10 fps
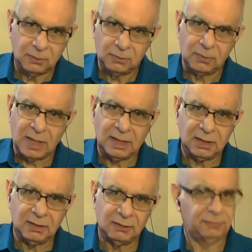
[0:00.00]
right
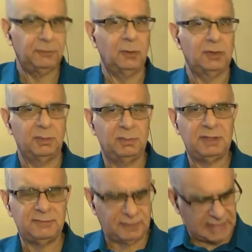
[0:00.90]
into the 4, the B
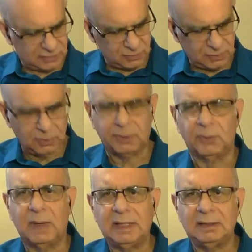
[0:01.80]
flat. So we're going
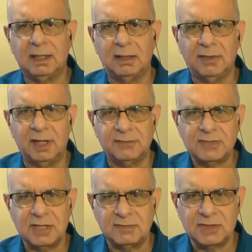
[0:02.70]
right down the
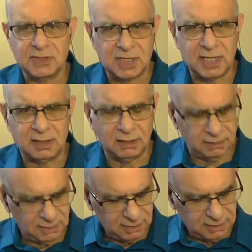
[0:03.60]
F7 scale.
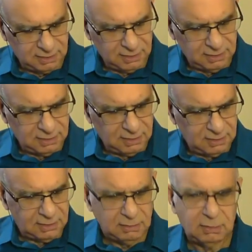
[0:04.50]

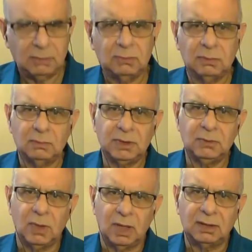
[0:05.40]
And when we
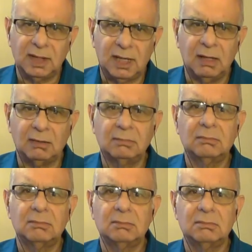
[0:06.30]
walk down,
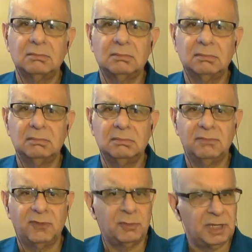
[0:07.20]

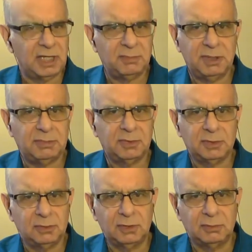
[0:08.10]
for many people,
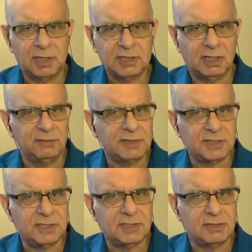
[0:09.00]
including myself, it's
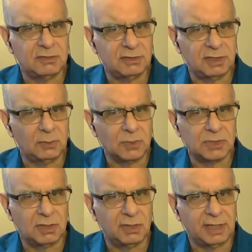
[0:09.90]
easier to think we're
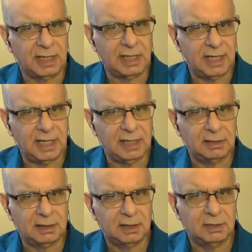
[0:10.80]
starting on 8
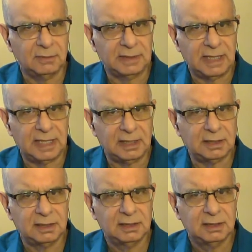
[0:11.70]
and going 8,
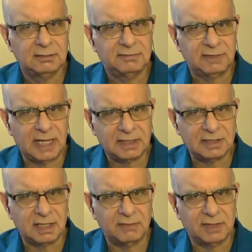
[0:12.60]
flat
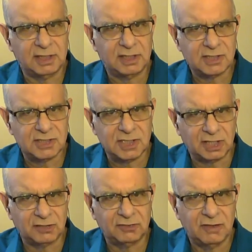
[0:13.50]
7,
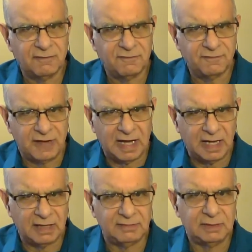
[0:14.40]
6,
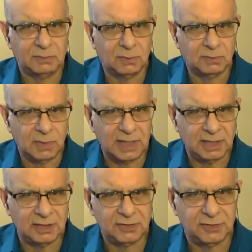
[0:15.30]
5, and we're right
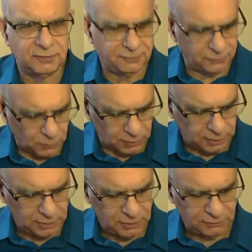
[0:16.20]
into the 4.
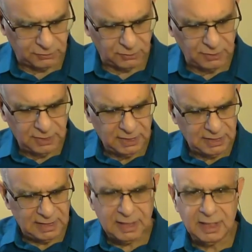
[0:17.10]
So
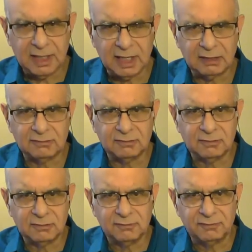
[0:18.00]
8,
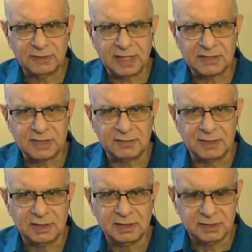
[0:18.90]
flat
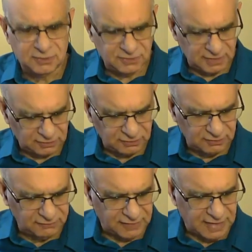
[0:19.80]
7, 6,
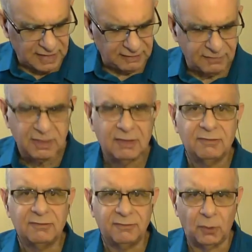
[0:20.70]
5,
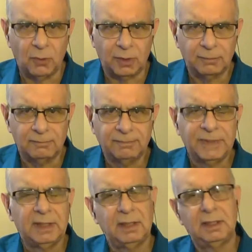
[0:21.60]
4.
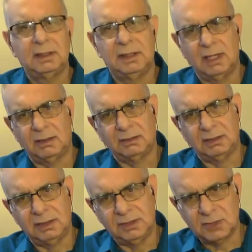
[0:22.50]
Now,
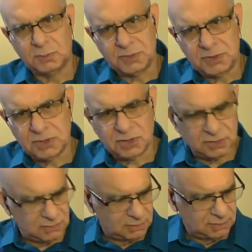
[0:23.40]
in this
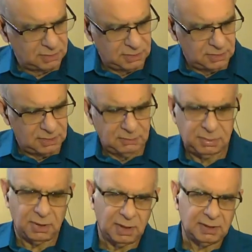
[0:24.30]
position,
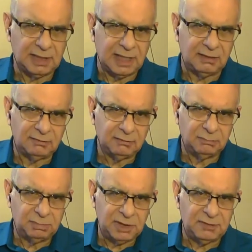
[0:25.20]
playing that
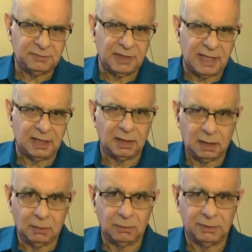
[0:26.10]
B flat
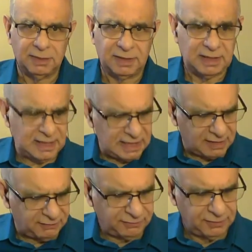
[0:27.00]
lower than the
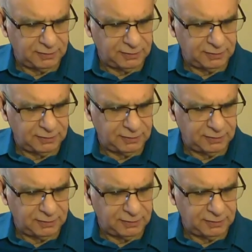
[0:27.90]
F,